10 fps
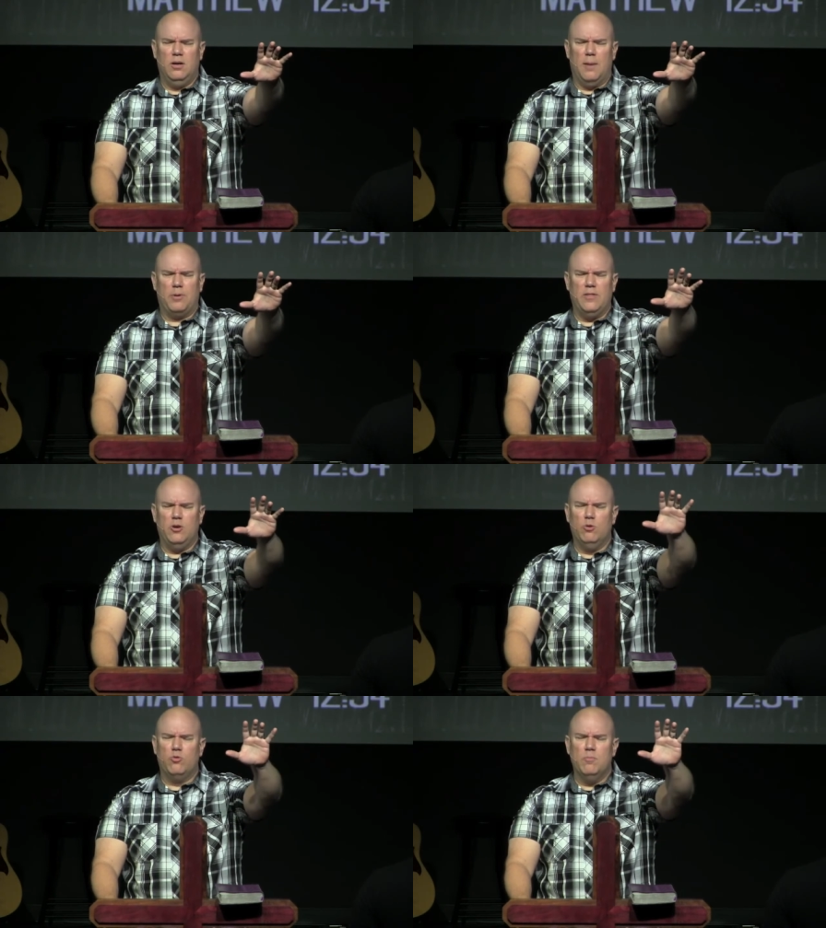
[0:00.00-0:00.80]
I pray
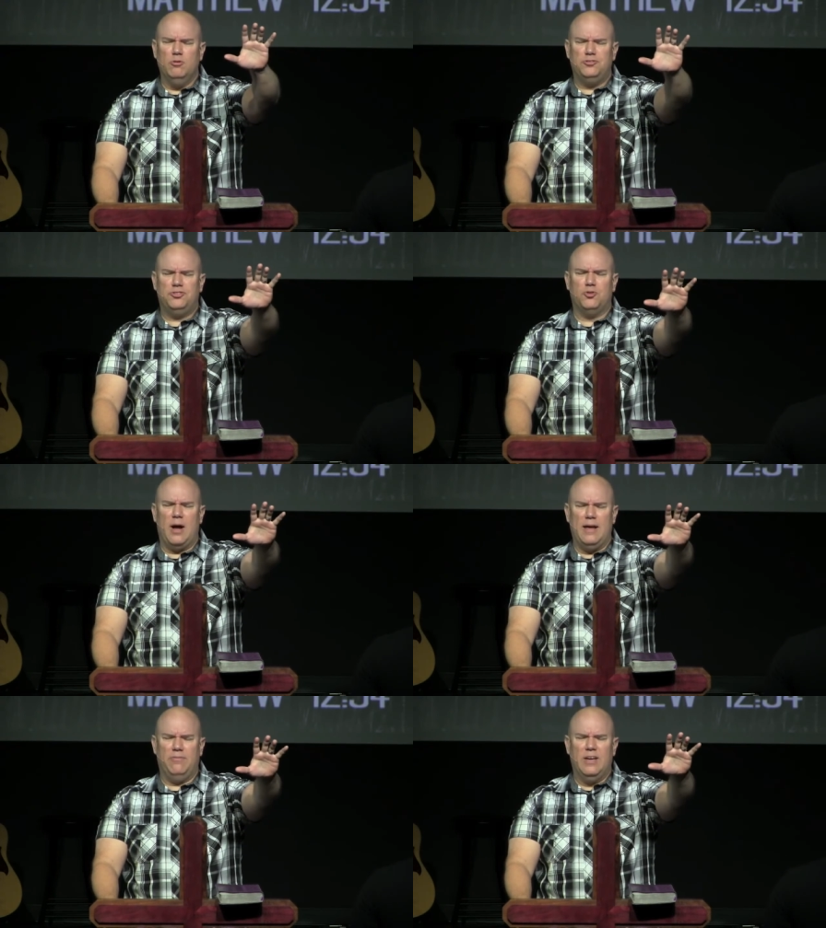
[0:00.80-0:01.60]
that you would remove
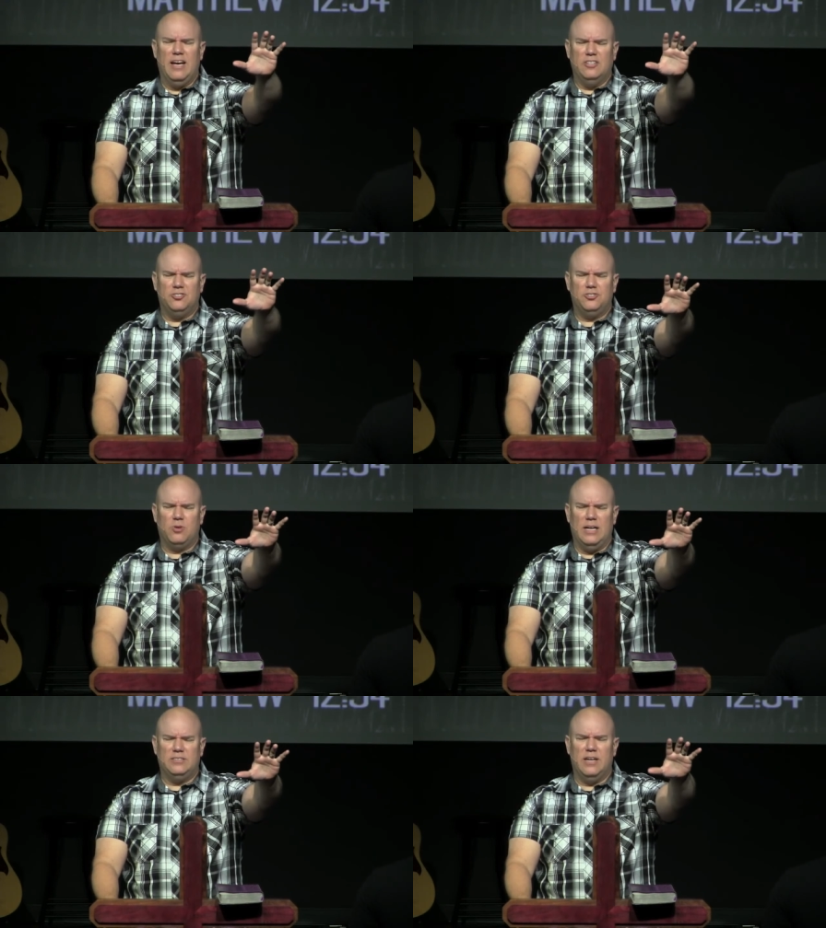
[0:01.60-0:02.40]
strife and
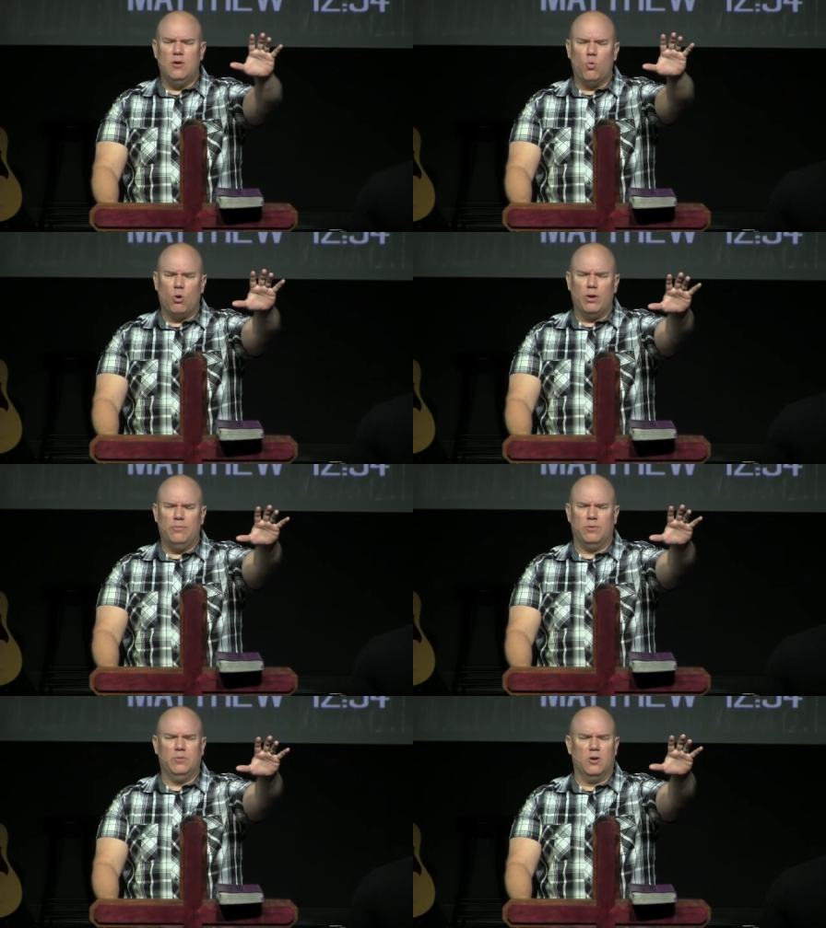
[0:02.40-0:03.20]
stress and
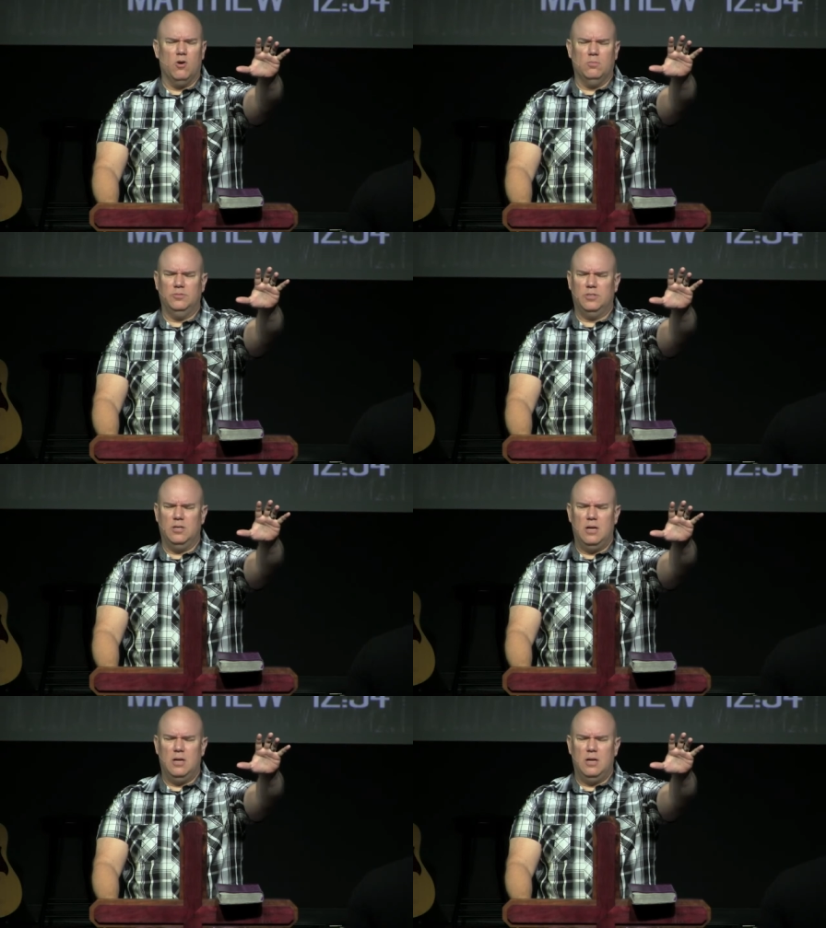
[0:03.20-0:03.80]
worry from their homes.